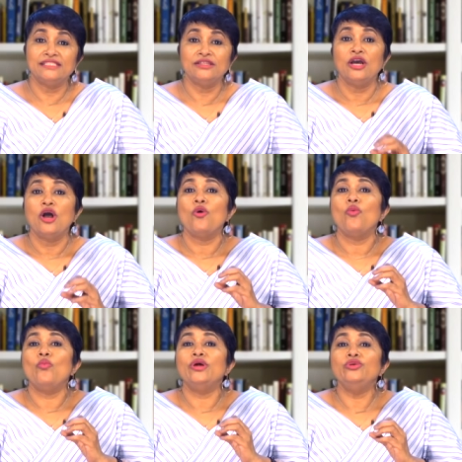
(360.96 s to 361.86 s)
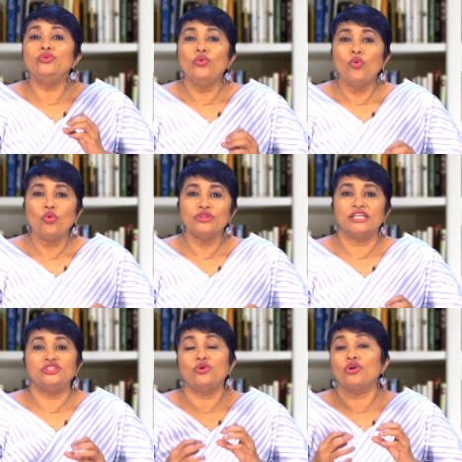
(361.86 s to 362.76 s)
it when you know
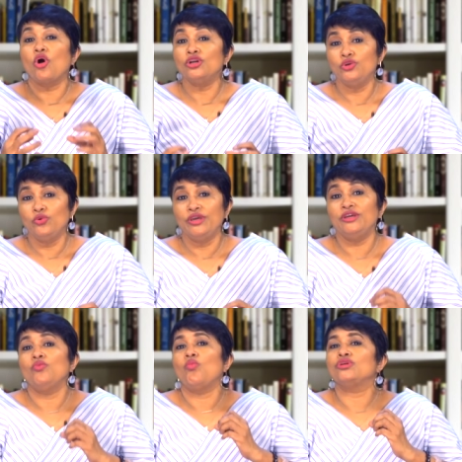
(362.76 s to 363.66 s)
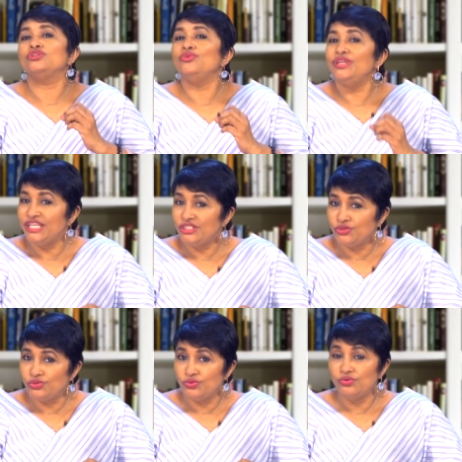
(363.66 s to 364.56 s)
that you are not doing what you need
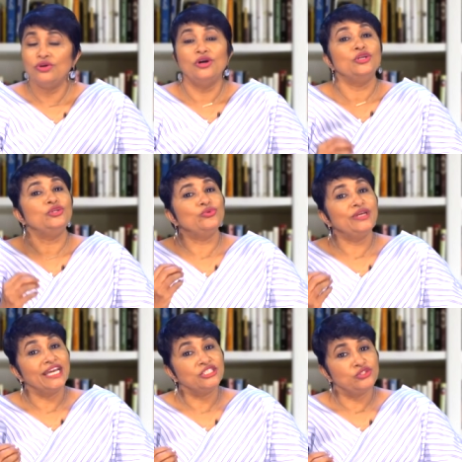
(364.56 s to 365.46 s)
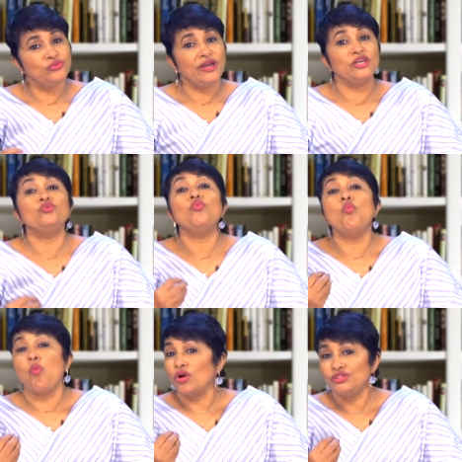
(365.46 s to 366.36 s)
to do to get to where you
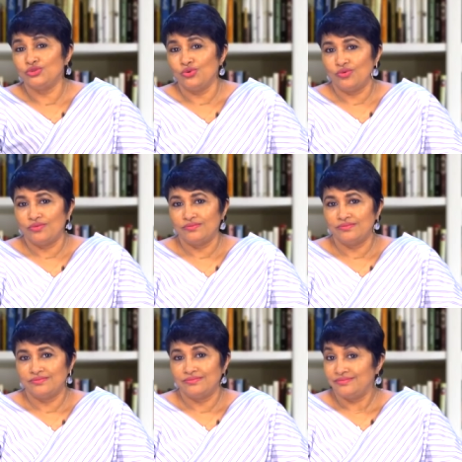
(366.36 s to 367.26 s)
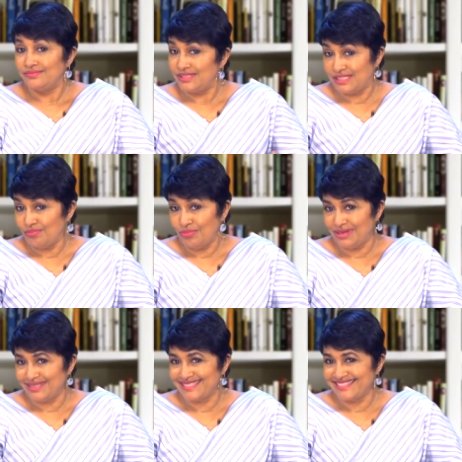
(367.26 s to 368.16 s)
want to go.
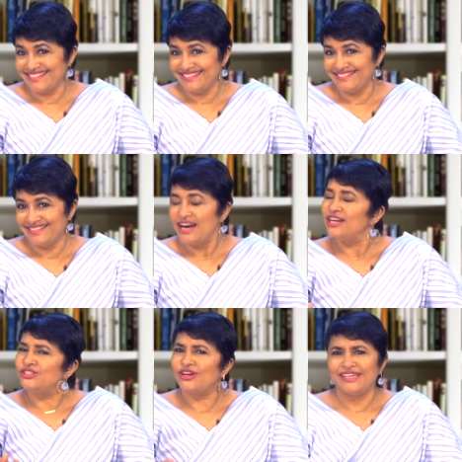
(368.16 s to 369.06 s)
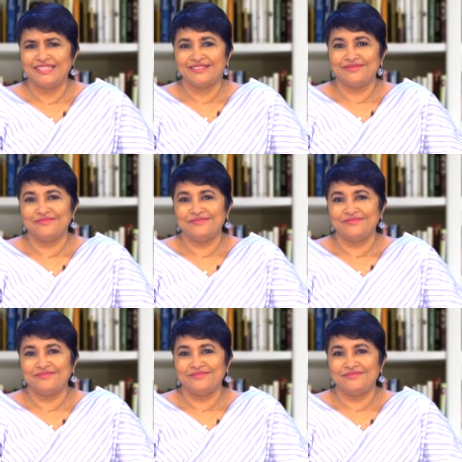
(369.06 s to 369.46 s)
Simple, isn't it? Try it.